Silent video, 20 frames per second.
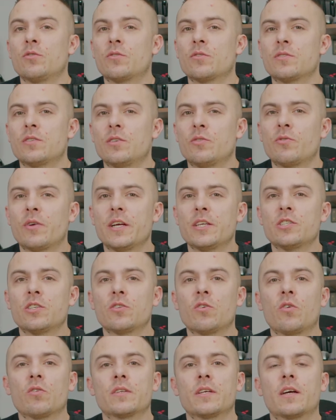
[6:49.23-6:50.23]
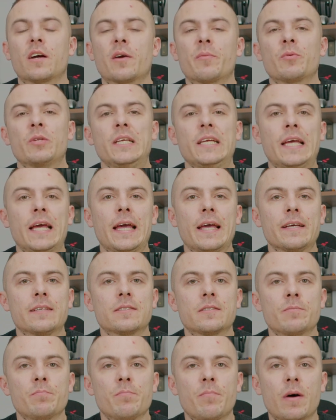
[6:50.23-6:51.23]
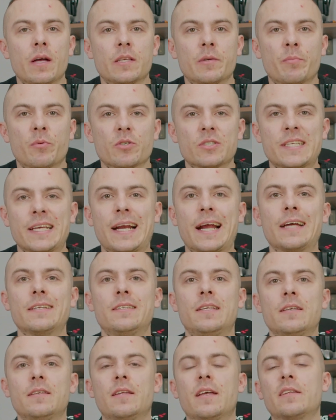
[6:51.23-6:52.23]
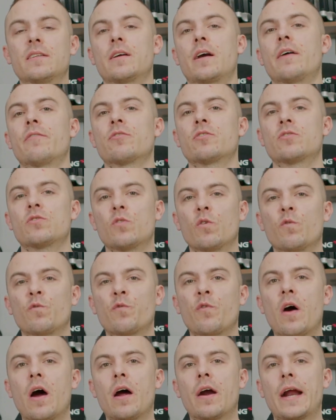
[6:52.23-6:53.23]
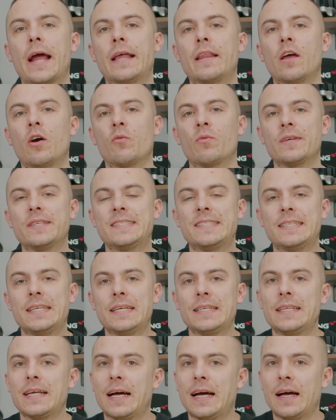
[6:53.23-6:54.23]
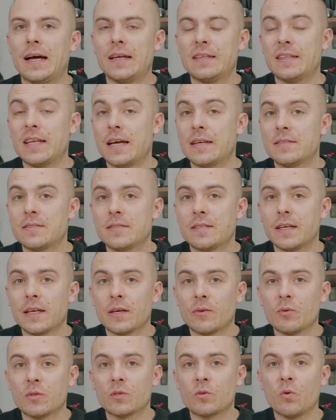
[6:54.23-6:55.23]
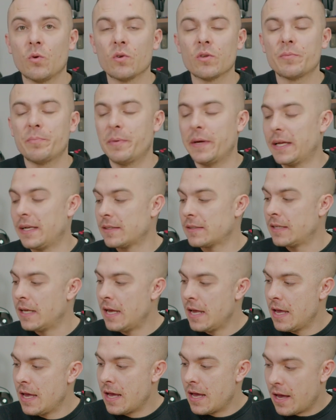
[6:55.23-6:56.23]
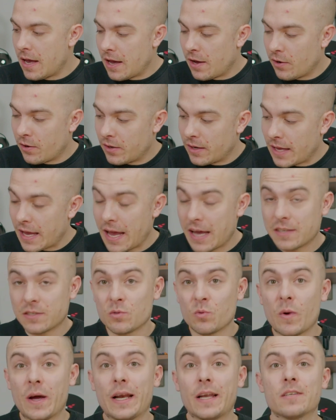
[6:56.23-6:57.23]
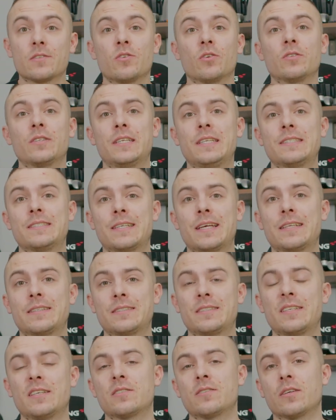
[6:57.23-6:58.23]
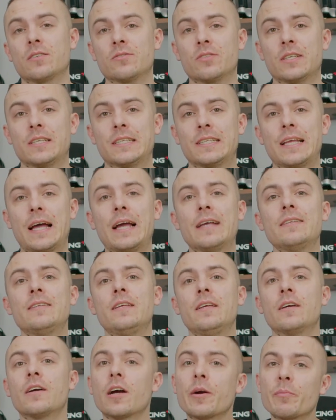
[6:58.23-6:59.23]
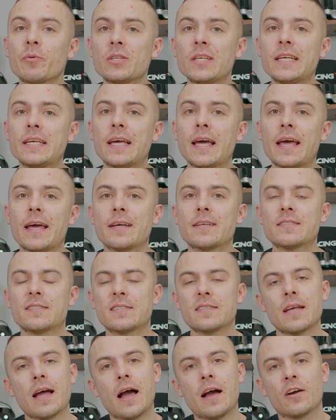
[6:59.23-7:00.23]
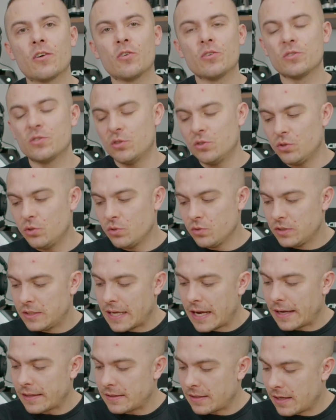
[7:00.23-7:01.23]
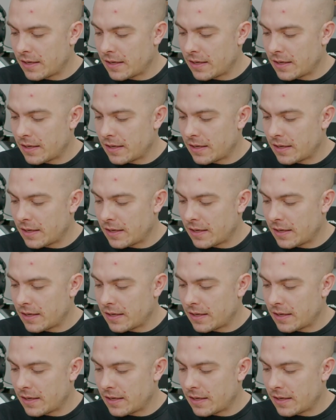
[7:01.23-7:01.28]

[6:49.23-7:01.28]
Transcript: consideration all the Carbon EKX motherboards that I did and covered so far and I always did a nice liquid cooled build uh, as well as on the Z690 Carbon EKX I'm going to do that